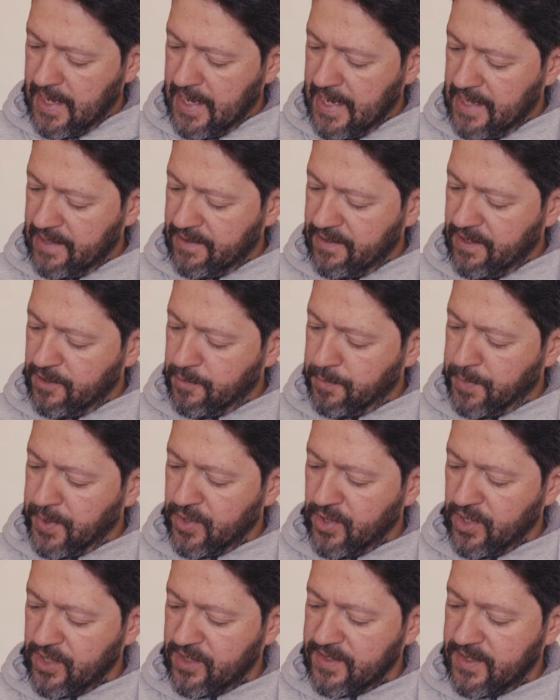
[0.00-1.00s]
At heat
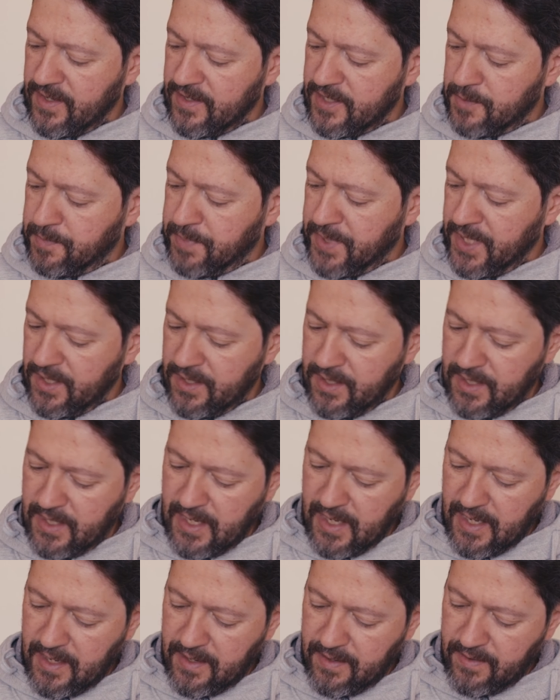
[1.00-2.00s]
periods, the speed
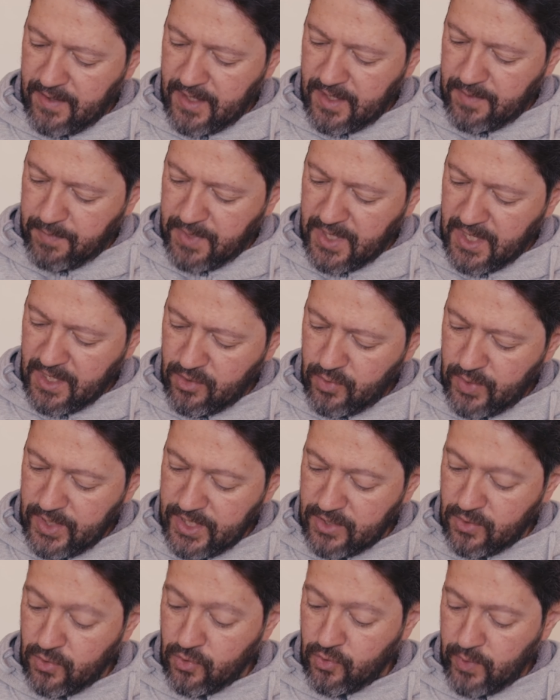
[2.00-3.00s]
can be
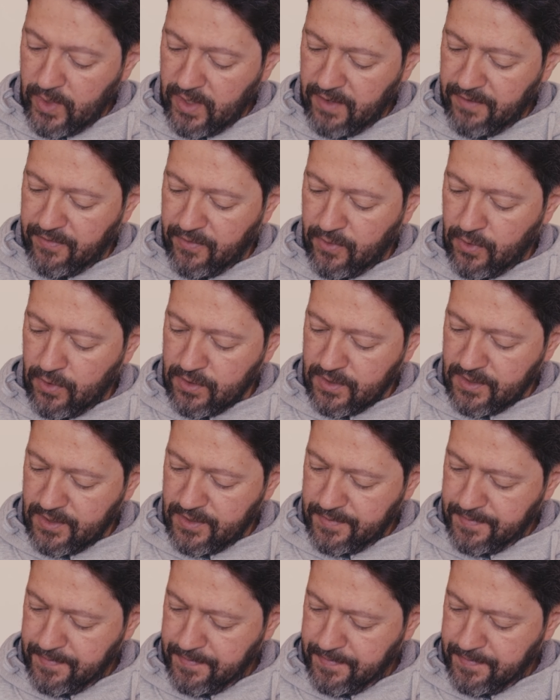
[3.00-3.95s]
increased to 12 volts.